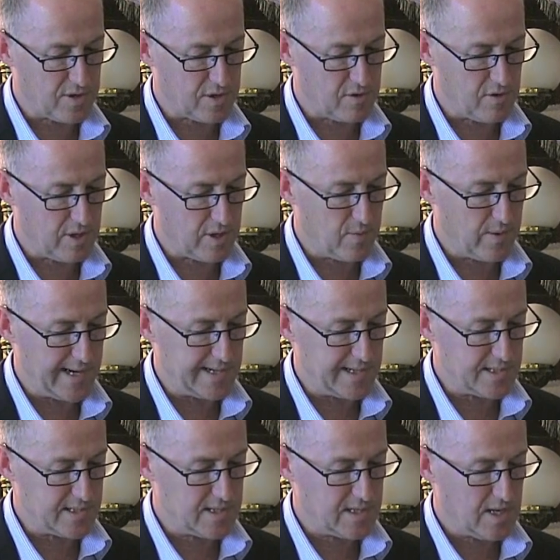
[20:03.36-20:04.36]
a growing
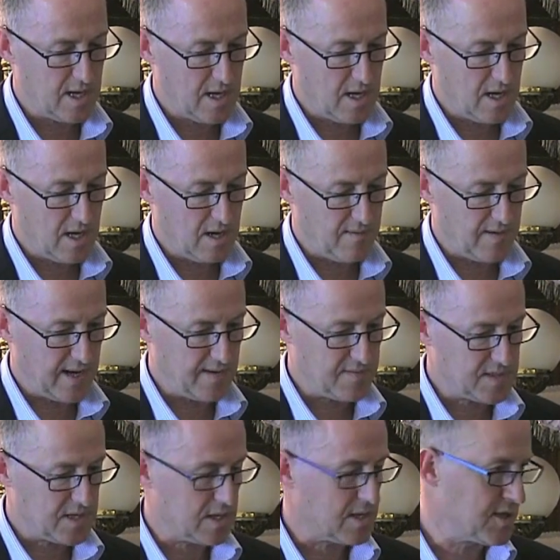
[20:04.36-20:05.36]
awareness of
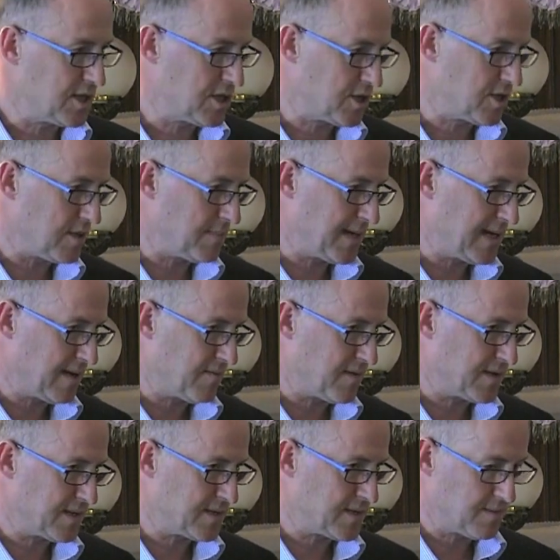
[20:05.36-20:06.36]
life's unconditional
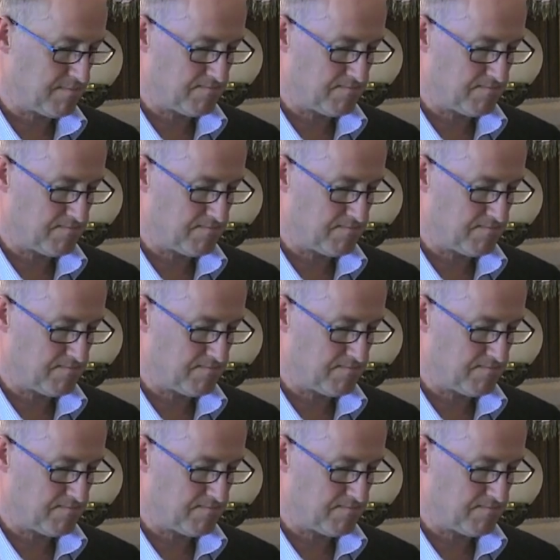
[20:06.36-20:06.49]
meaningfulness."